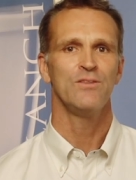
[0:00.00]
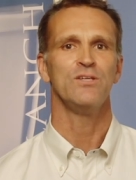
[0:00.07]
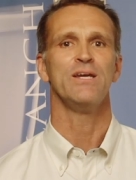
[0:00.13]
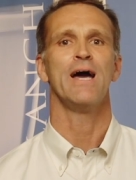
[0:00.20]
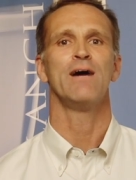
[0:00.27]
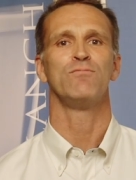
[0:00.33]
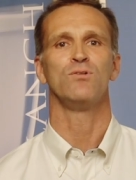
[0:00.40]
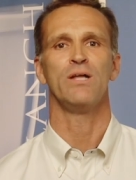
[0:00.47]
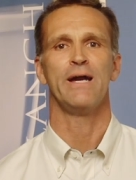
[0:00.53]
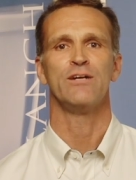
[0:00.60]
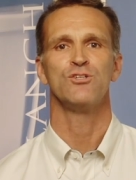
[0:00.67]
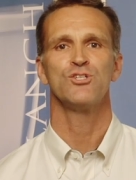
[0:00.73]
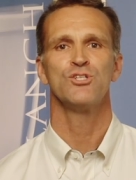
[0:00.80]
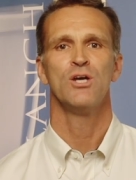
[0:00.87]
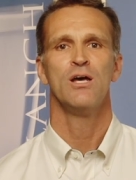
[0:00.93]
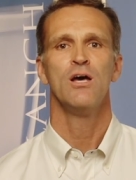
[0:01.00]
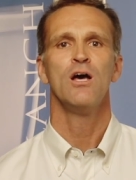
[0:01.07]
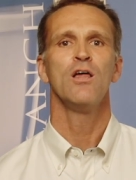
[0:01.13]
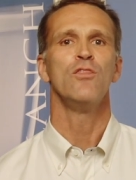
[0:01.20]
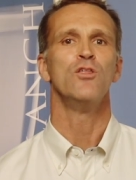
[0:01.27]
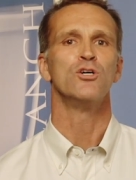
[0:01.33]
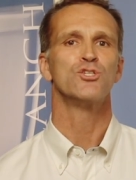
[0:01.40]
The Avalanche,
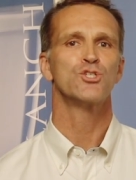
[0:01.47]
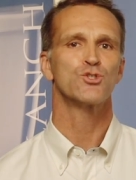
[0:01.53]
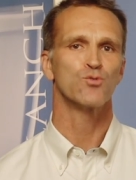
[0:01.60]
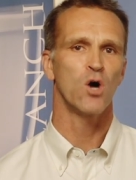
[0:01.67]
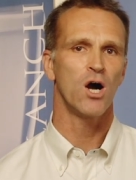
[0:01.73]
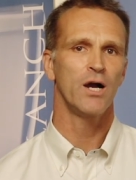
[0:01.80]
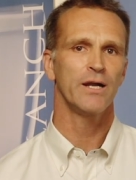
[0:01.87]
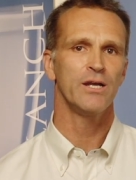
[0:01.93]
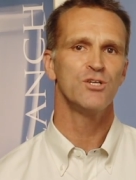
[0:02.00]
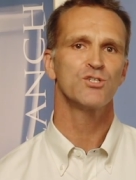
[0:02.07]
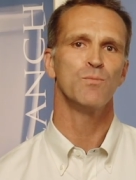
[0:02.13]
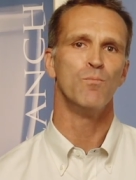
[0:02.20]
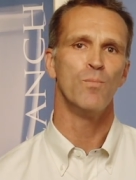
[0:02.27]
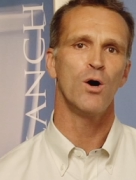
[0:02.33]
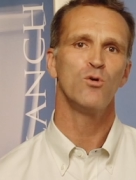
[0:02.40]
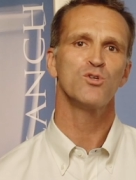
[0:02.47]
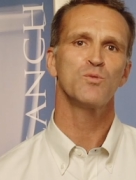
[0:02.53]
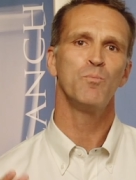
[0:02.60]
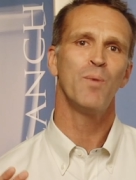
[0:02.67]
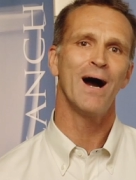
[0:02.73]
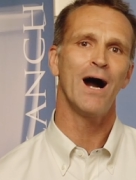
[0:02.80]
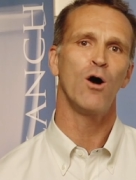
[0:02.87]
the strongest,
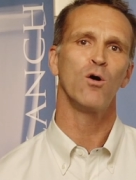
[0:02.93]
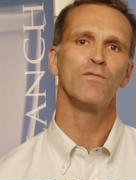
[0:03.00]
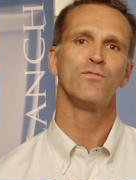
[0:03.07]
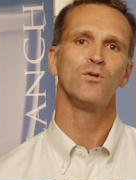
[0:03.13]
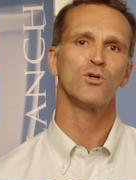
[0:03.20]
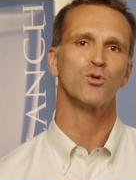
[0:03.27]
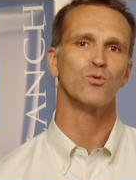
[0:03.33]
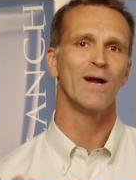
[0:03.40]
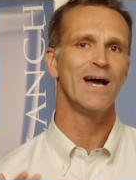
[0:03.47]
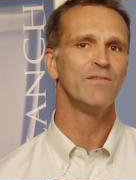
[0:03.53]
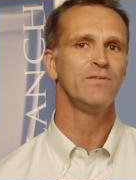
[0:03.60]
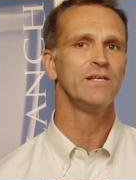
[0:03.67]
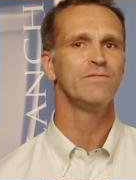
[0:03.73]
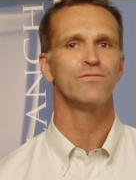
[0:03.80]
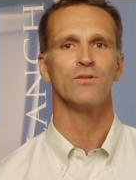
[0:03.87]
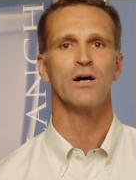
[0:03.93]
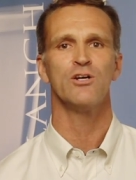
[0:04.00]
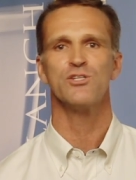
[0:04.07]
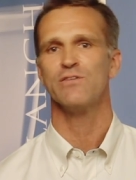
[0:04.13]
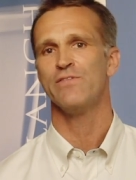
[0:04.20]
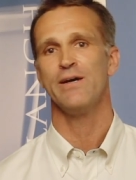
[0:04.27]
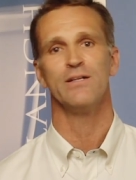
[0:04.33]
most powerful gravity
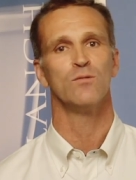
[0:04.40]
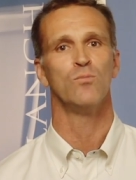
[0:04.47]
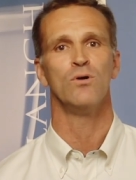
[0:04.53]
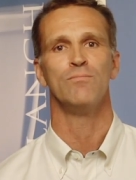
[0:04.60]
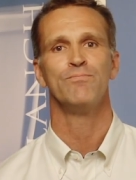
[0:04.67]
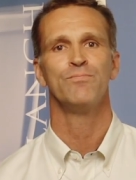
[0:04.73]
flush available.